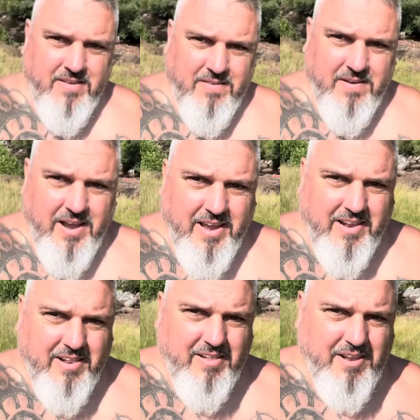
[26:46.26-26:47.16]
Right,
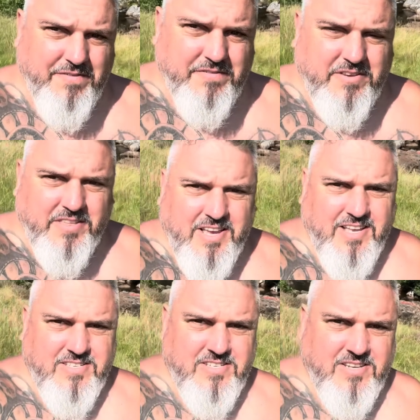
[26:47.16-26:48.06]
left the
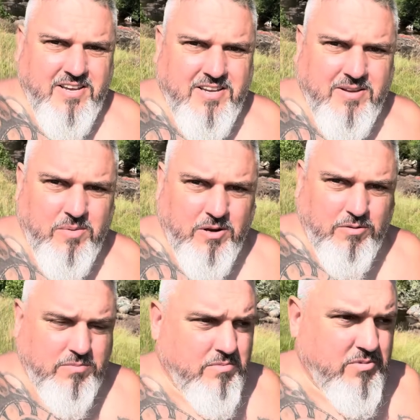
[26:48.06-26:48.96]
kids, well,
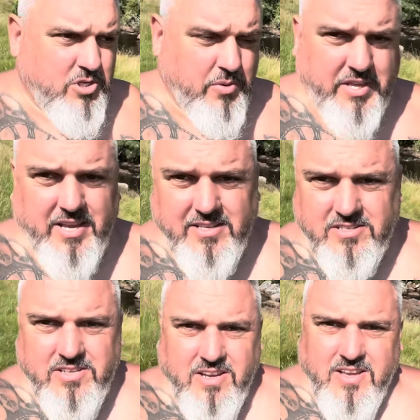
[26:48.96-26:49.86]
two of the
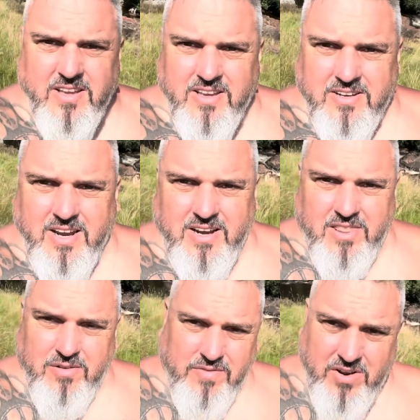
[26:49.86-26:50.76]
kids, down at
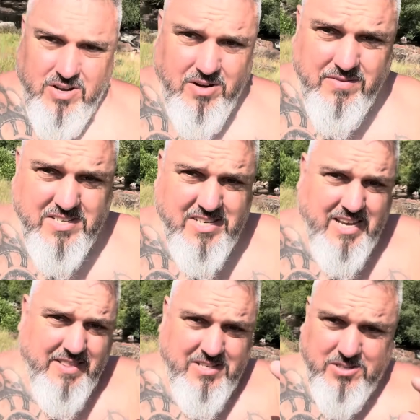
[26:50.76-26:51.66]
the river. I can't even
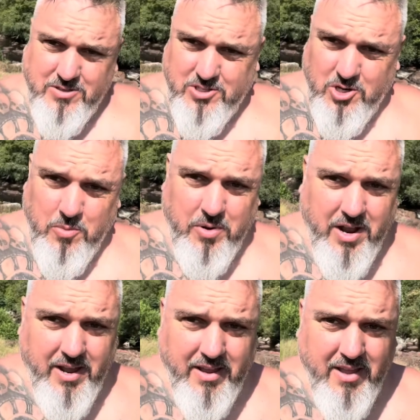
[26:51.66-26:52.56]
see, the sun's so
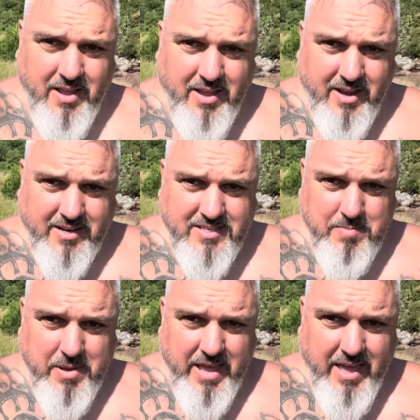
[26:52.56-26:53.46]
bright. I can see
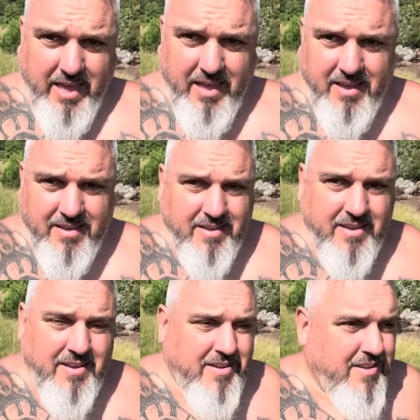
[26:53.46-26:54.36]
Bear,
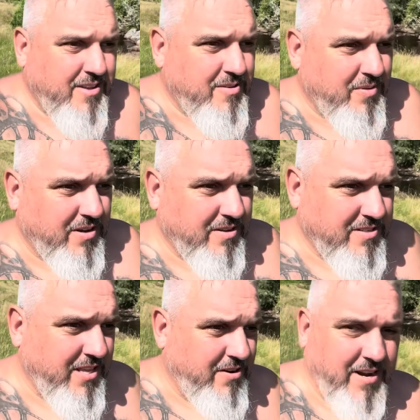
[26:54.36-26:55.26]
I can't
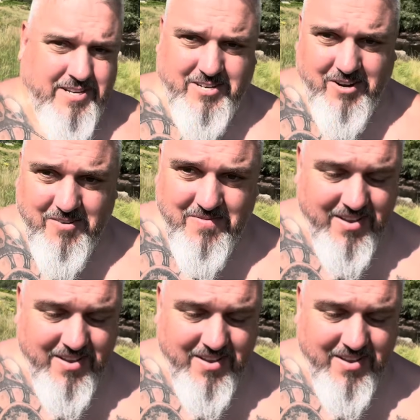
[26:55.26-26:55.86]
see the rest of them.